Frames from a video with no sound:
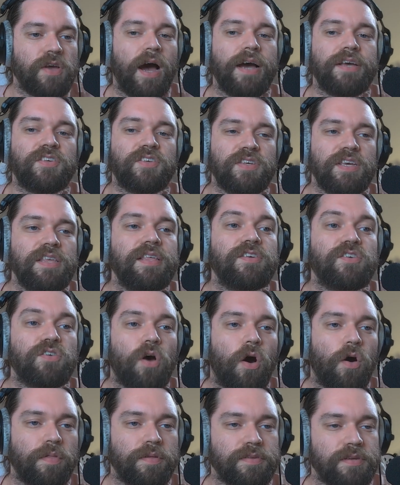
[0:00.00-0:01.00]
I see this
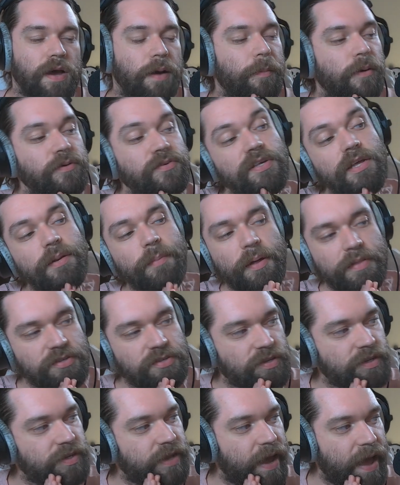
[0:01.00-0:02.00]
all the time. I was thinking about this
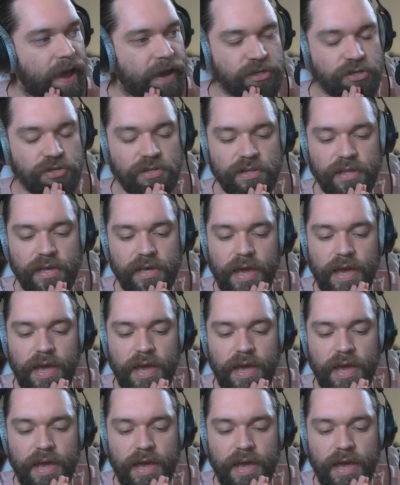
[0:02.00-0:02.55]
today, actually,